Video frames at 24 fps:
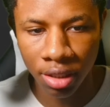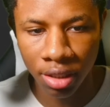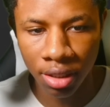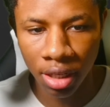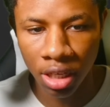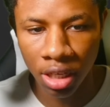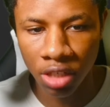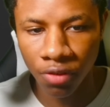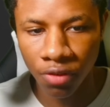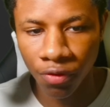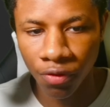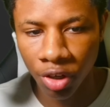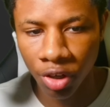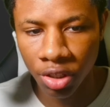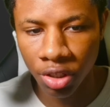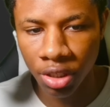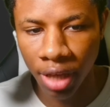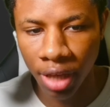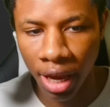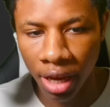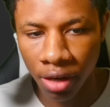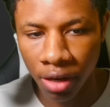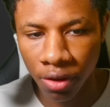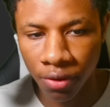is
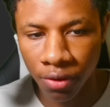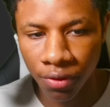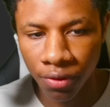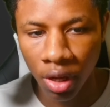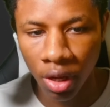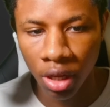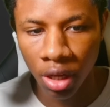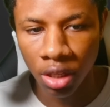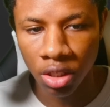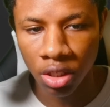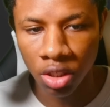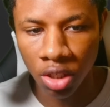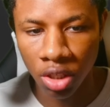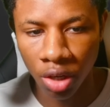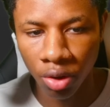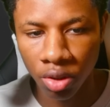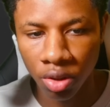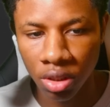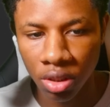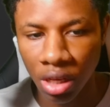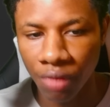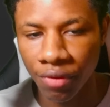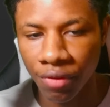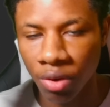
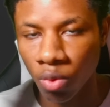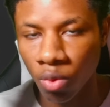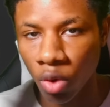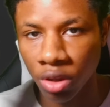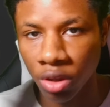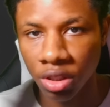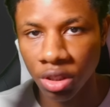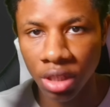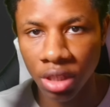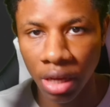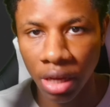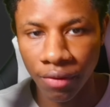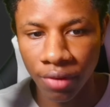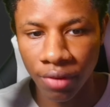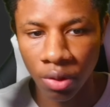firstanniv0717.